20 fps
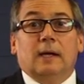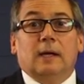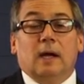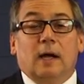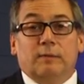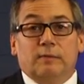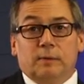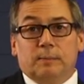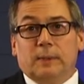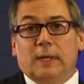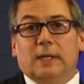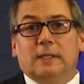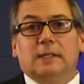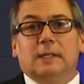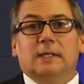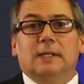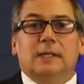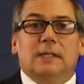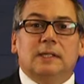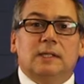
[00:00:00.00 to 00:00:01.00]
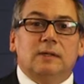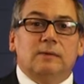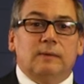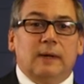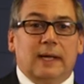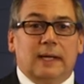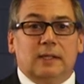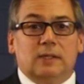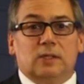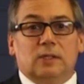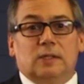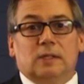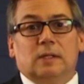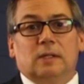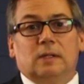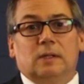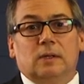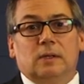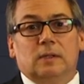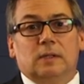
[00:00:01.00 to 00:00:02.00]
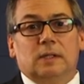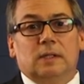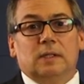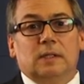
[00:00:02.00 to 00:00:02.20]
Kyphoplasty disadvantages include the